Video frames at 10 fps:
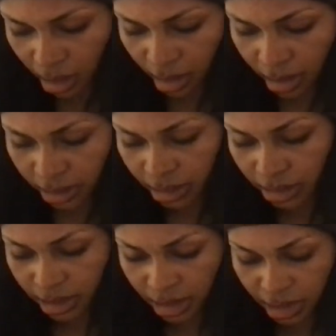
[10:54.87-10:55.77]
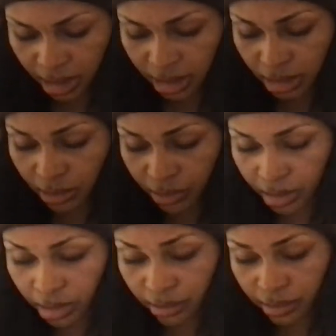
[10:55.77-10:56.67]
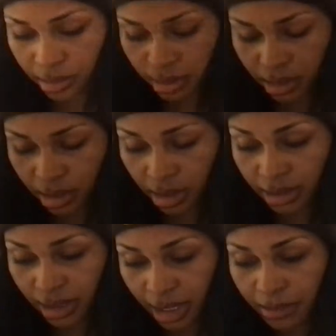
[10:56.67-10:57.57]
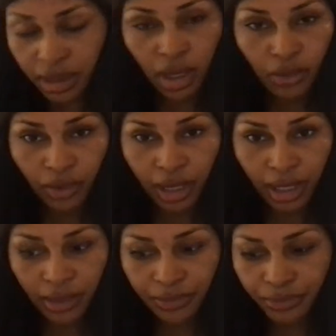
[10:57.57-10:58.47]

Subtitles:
So then it's time to go, right?